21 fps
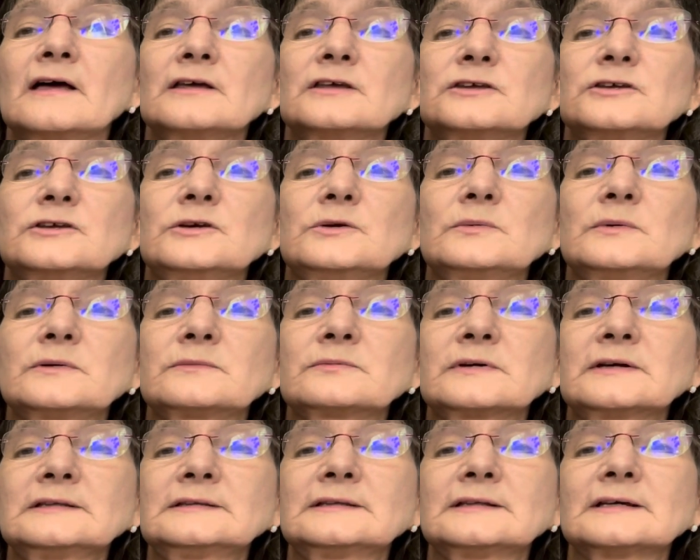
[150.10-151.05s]
You would
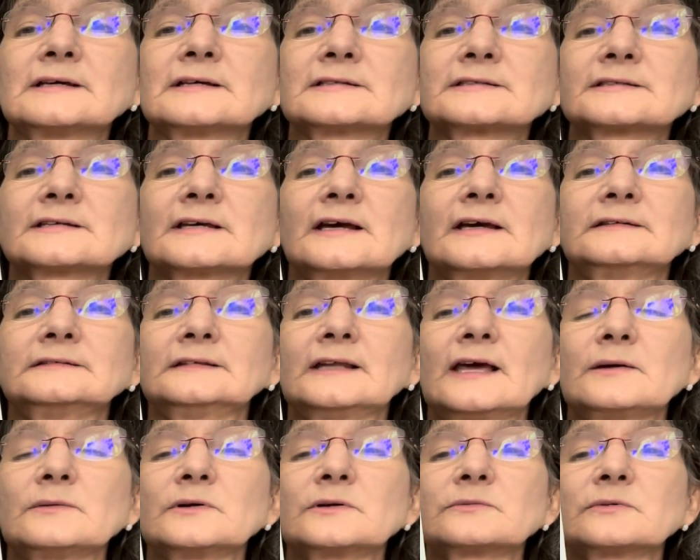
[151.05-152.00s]
read this and
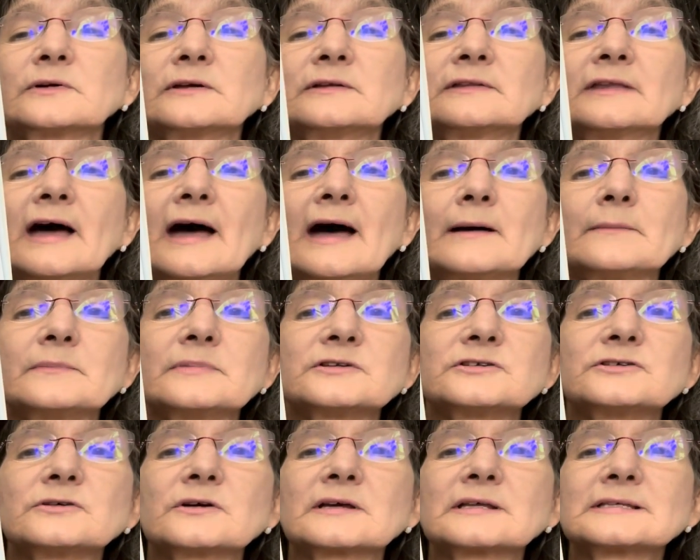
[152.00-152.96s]
they would read that,
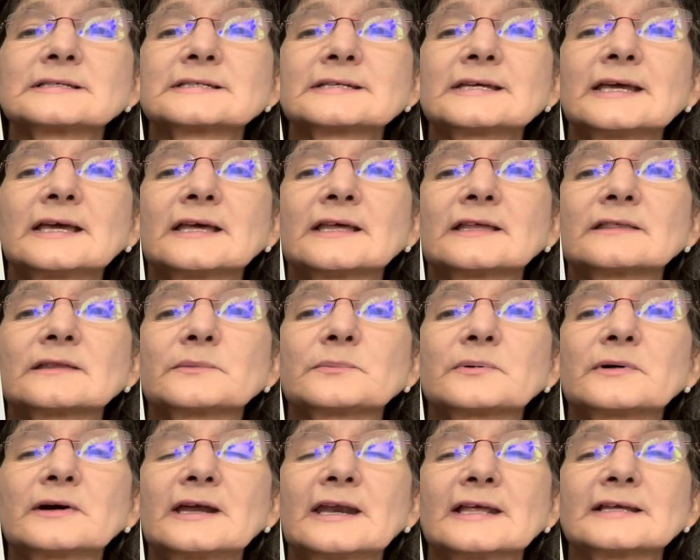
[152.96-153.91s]
but you can see the
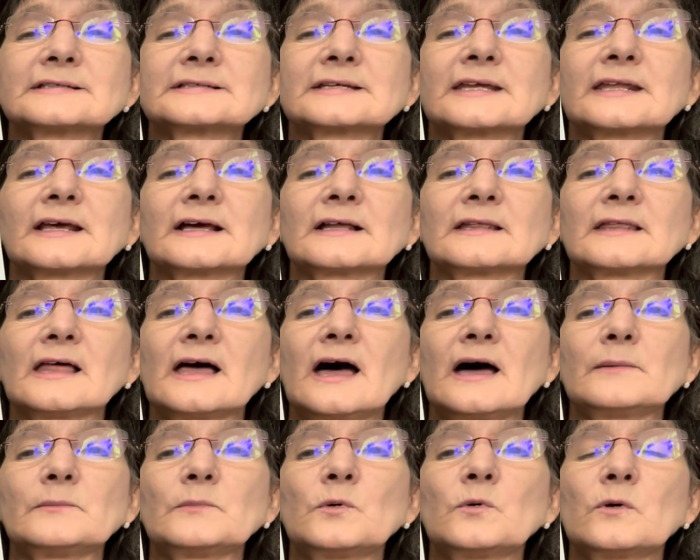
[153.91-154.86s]
print is getting a
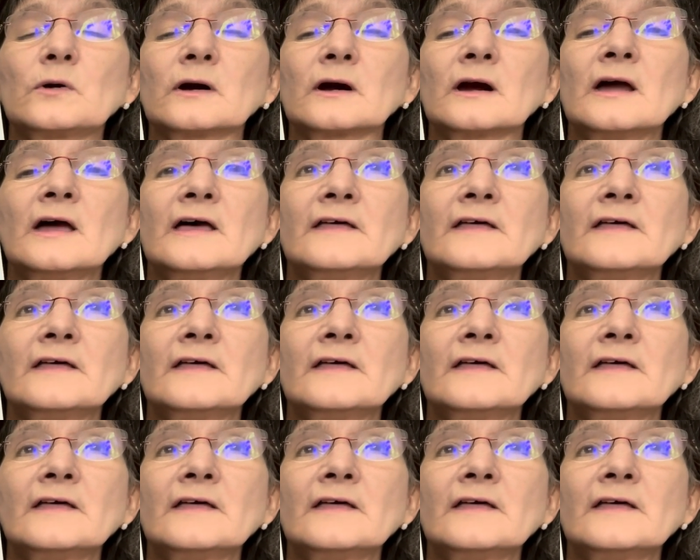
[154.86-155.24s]
lot more.